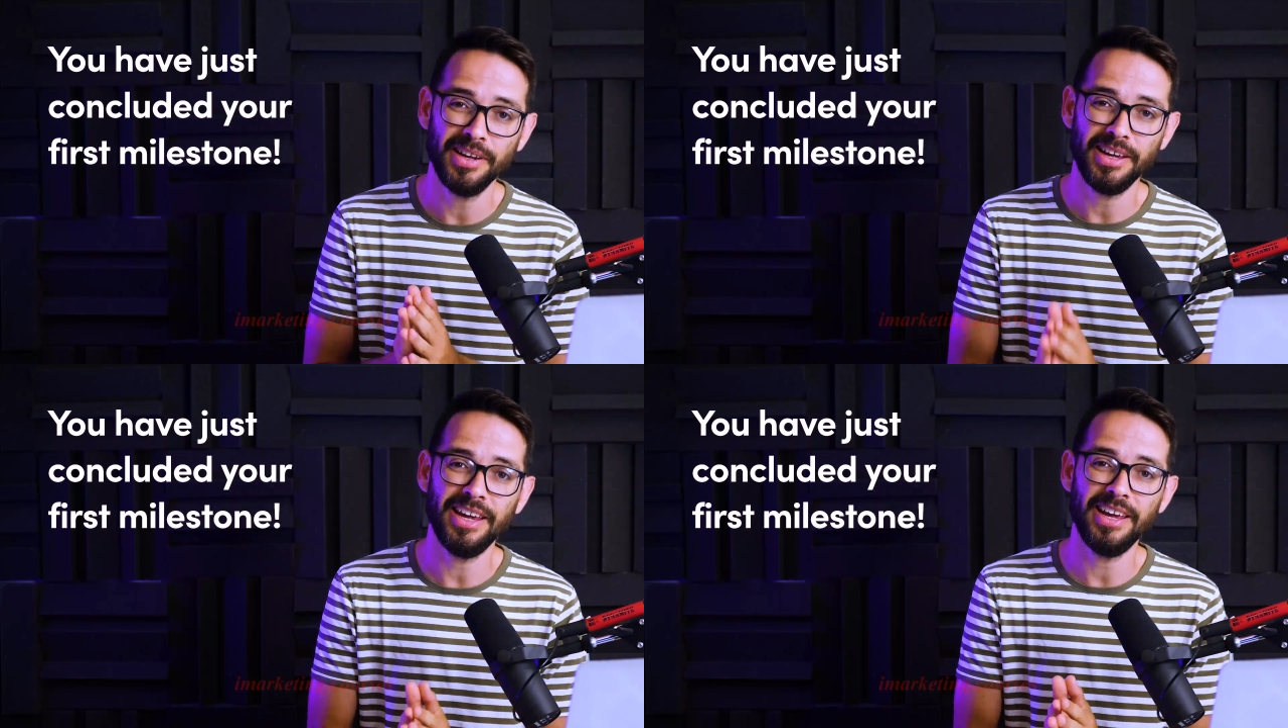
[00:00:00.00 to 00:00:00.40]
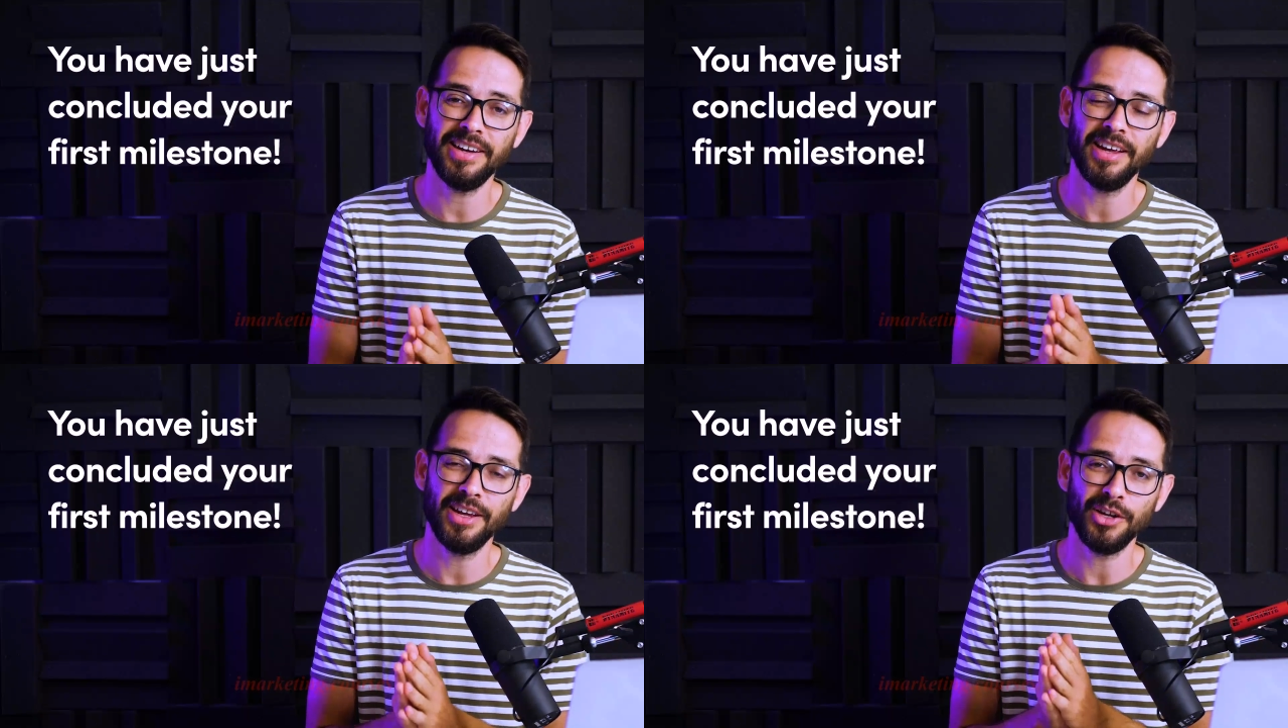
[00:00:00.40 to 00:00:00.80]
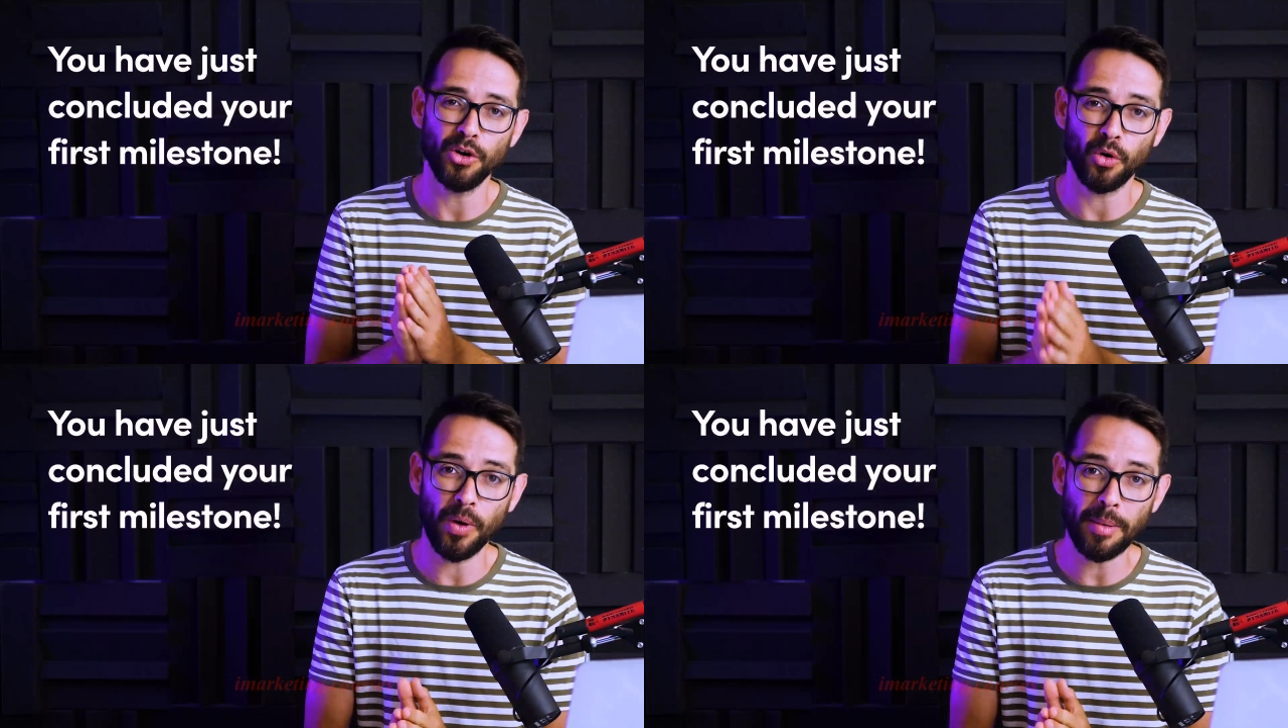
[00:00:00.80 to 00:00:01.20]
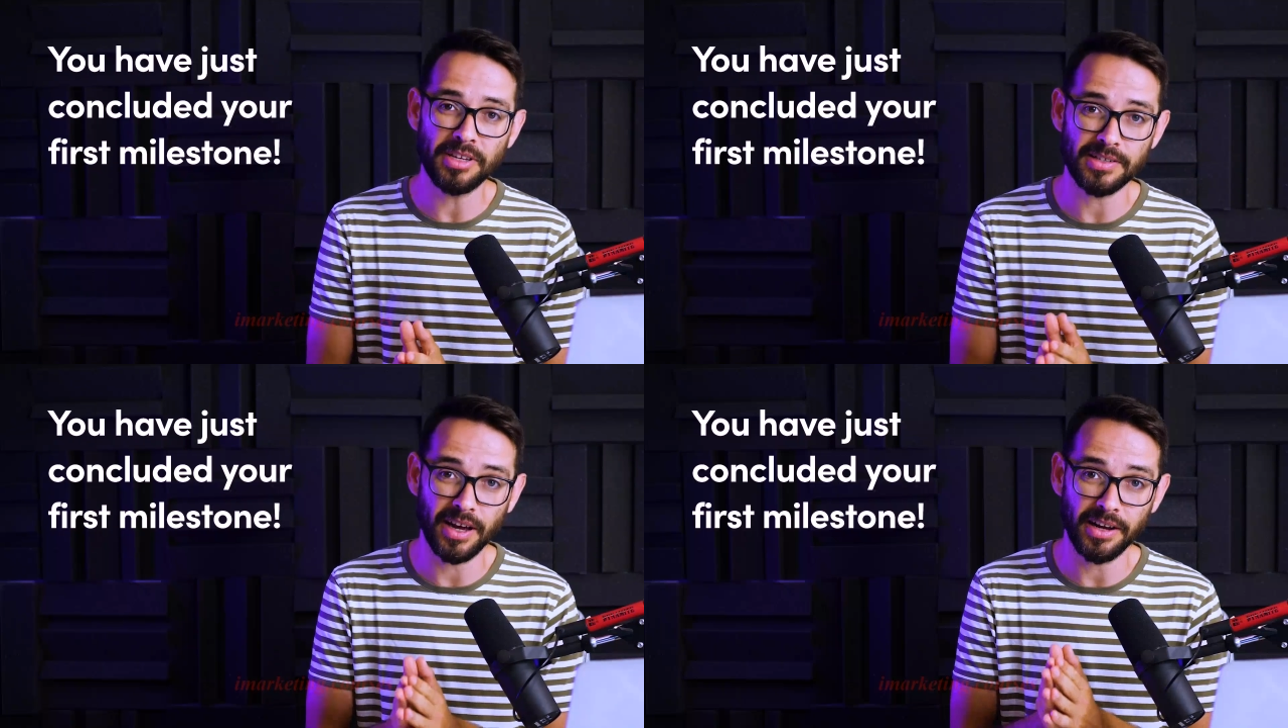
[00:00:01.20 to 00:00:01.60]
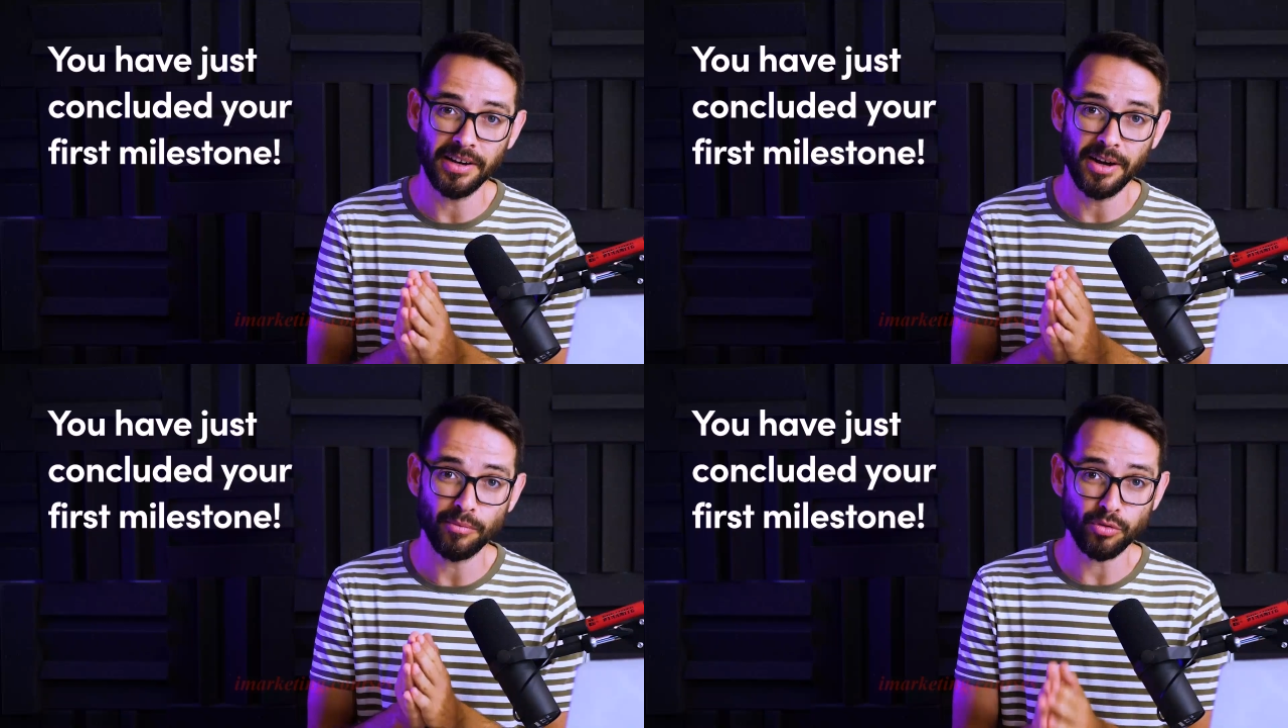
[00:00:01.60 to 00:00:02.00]
in your web design
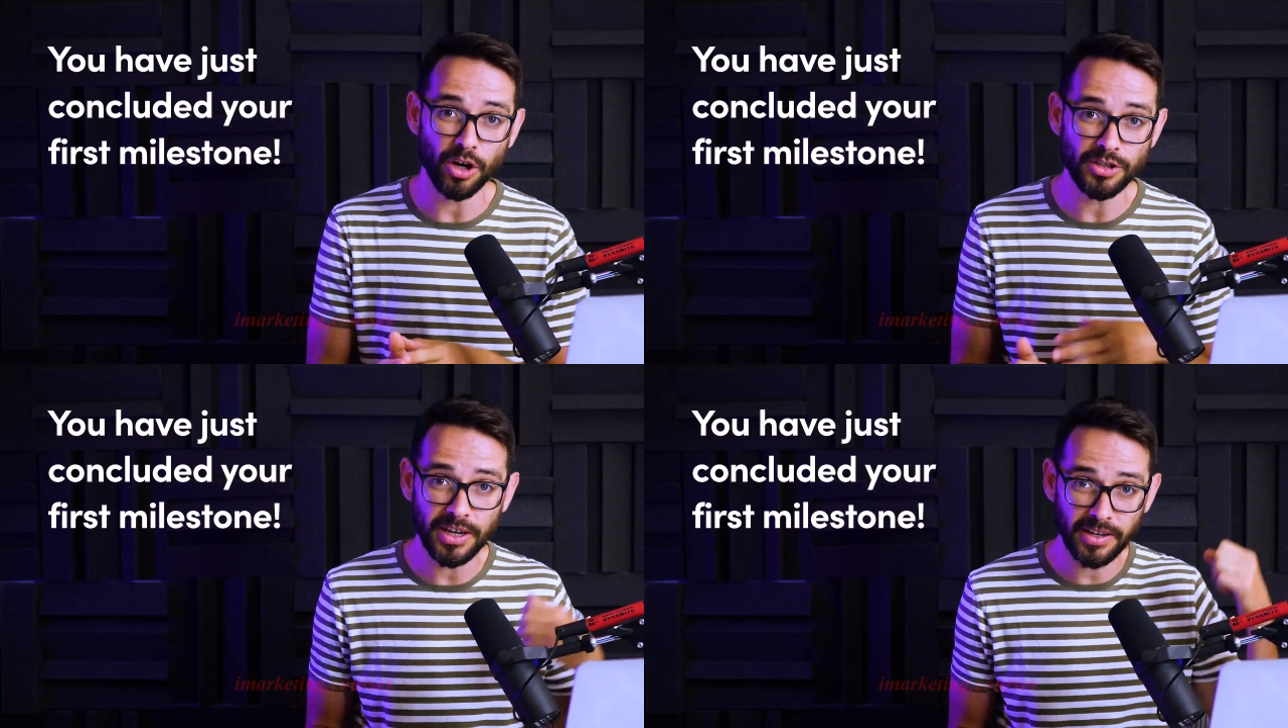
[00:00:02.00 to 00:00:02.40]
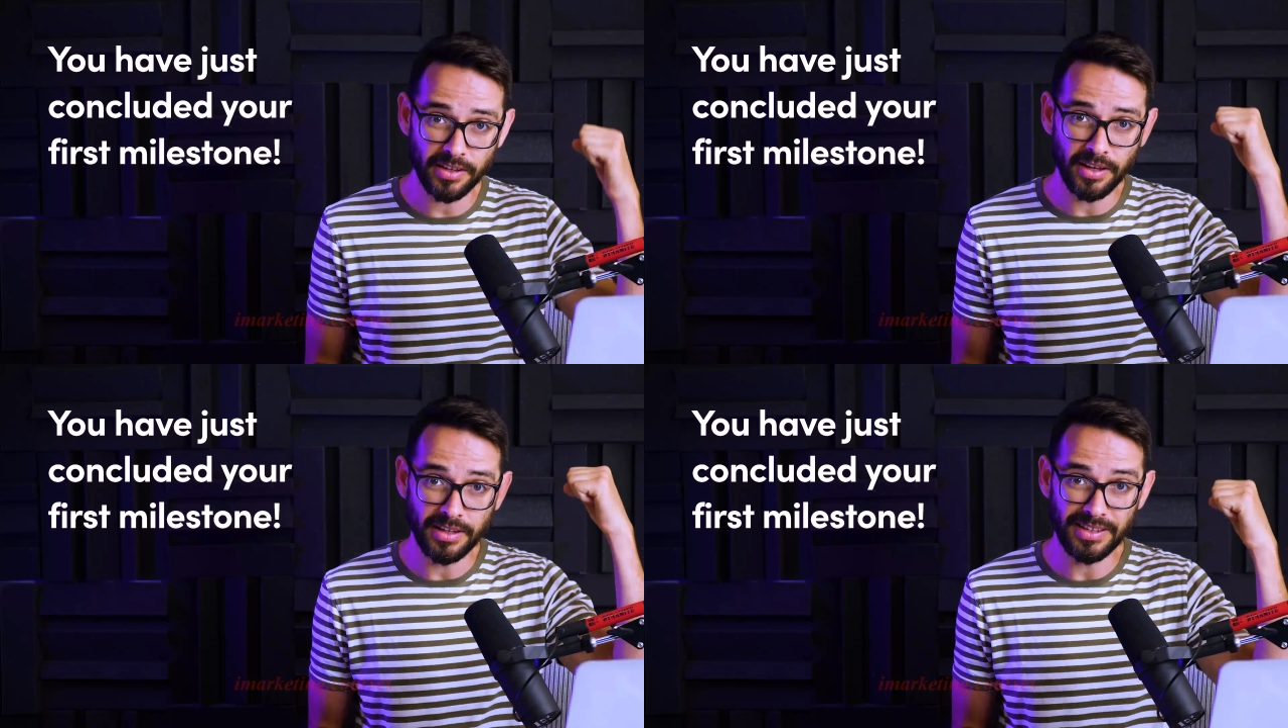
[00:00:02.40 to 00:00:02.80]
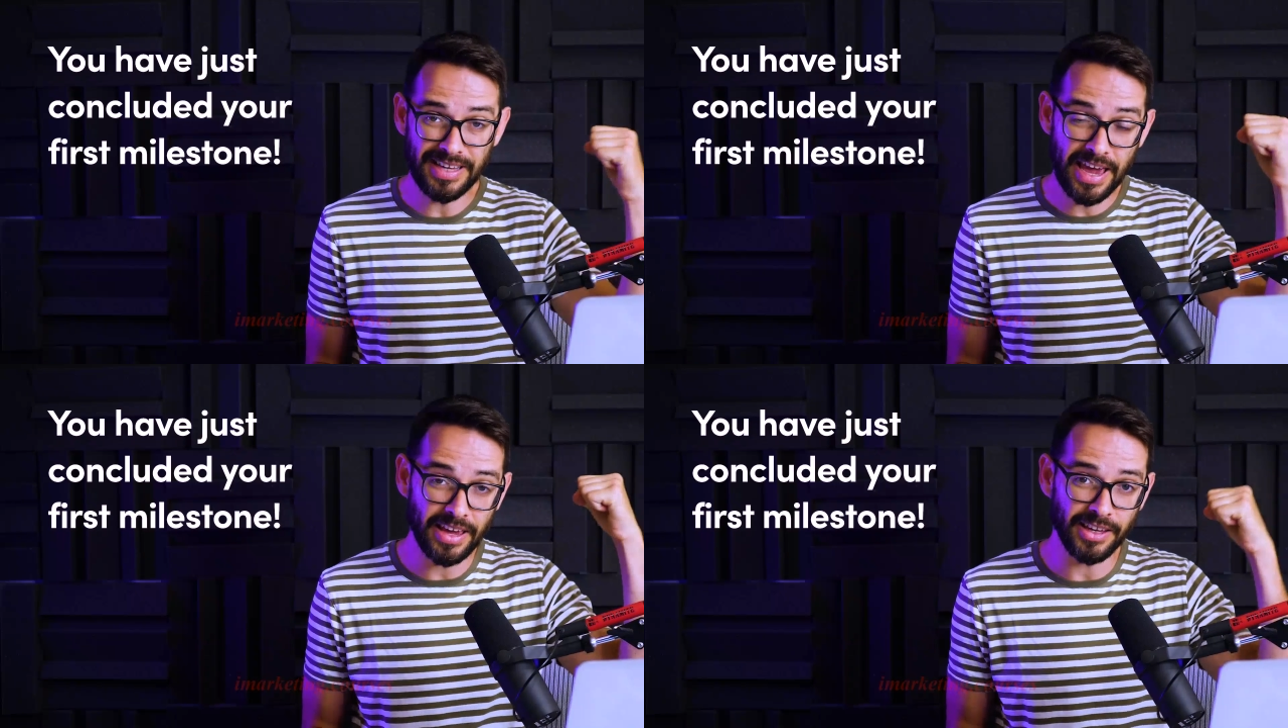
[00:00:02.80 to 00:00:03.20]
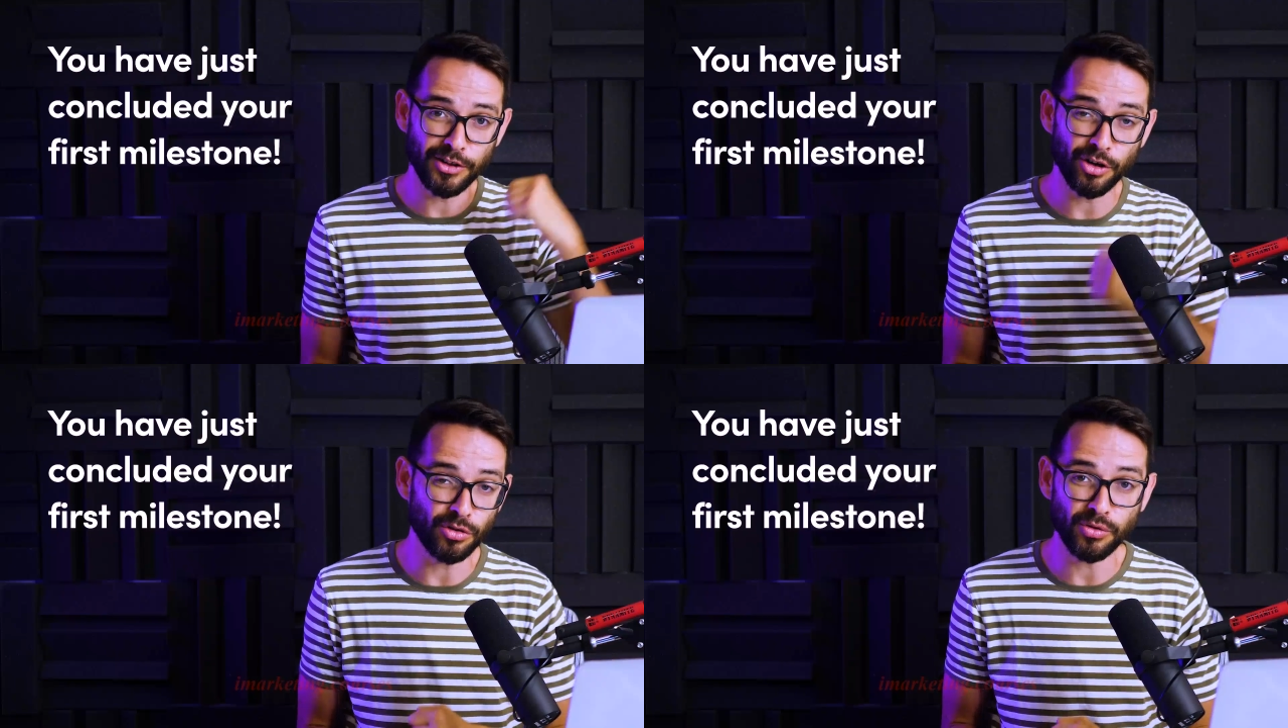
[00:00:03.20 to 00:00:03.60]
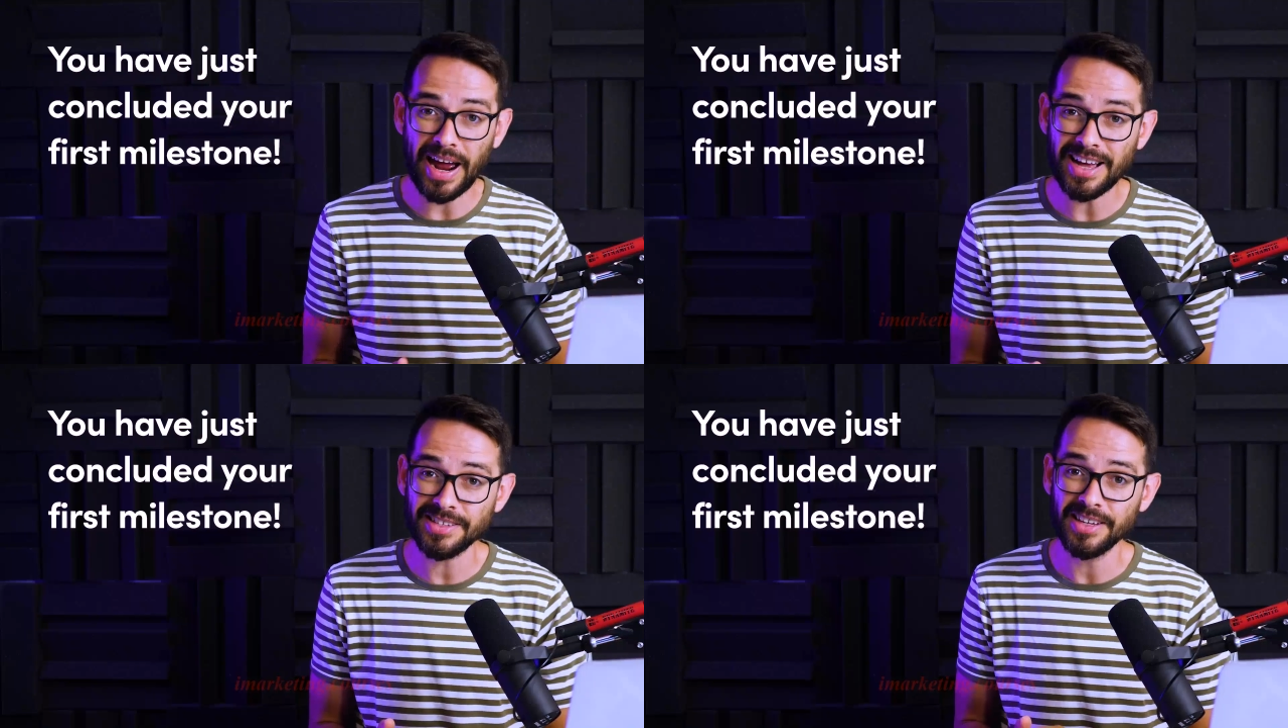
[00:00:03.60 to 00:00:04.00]
project. Yay,
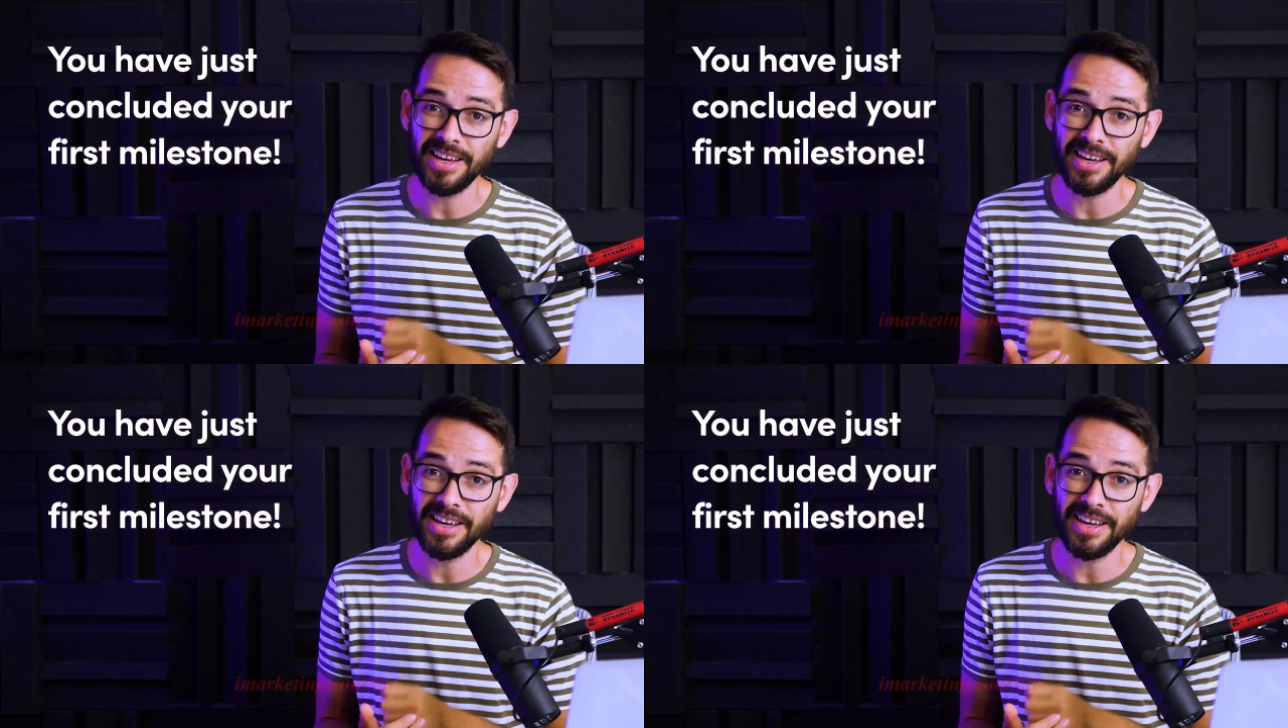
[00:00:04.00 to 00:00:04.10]
congrats.